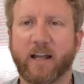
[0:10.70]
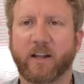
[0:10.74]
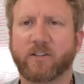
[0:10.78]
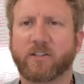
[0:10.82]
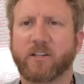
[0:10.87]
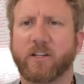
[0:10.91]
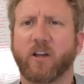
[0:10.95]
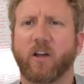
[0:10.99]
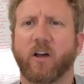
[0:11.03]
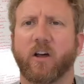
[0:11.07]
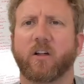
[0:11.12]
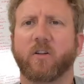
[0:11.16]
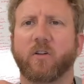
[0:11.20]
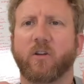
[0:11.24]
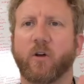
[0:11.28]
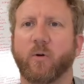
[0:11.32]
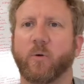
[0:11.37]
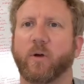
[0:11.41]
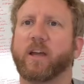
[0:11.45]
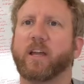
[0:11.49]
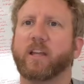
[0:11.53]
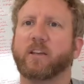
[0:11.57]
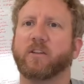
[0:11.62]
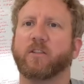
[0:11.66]
to y'all
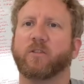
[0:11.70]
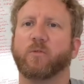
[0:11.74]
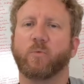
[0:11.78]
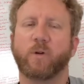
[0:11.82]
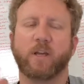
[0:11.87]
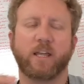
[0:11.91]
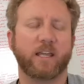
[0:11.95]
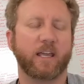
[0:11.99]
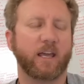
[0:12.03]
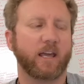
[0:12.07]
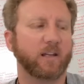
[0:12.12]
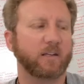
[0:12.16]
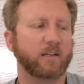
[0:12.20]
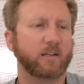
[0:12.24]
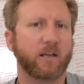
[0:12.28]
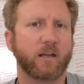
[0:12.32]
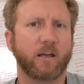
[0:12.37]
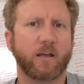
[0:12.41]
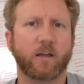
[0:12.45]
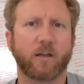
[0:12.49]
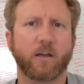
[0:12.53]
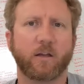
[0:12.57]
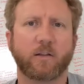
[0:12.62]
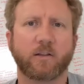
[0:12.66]
going into the weekend.
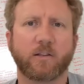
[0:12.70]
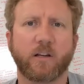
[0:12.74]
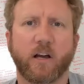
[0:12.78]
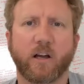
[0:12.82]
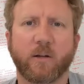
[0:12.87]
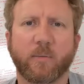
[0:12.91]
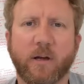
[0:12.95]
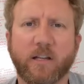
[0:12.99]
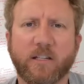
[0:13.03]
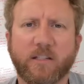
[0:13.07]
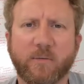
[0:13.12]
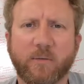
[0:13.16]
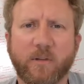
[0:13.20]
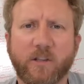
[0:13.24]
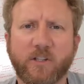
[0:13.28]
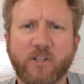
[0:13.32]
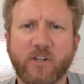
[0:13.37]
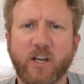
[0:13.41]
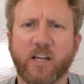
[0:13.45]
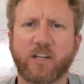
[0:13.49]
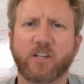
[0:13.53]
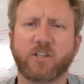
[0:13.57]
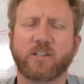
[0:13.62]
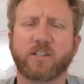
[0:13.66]
Talk about some of the
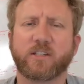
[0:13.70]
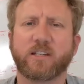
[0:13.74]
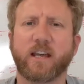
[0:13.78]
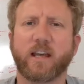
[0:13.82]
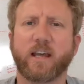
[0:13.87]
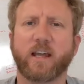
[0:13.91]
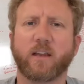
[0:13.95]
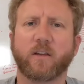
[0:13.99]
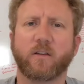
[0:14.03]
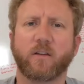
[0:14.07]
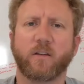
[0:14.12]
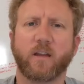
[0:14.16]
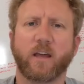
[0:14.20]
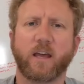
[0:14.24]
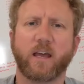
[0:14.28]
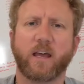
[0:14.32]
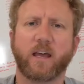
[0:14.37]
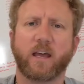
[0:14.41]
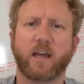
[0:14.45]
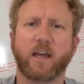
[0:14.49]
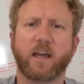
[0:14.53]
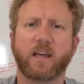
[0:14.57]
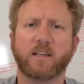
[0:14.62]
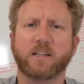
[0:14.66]
changes that
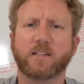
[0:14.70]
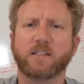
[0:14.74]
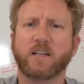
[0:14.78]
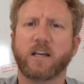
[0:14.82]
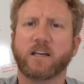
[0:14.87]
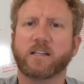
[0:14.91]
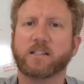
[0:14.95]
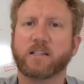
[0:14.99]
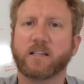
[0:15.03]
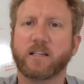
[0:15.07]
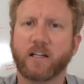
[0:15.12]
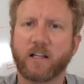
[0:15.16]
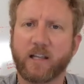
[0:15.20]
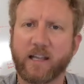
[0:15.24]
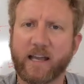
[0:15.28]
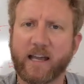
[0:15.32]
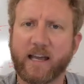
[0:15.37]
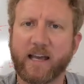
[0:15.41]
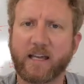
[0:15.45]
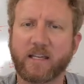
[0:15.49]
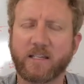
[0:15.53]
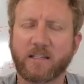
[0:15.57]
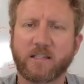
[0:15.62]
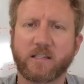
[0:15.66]
I discussed in
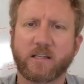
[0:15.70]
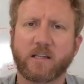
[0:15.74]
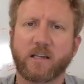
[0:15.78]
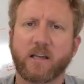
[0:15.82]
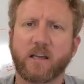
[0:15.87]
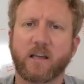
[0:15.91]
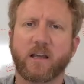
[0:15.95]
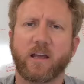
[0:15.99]
class.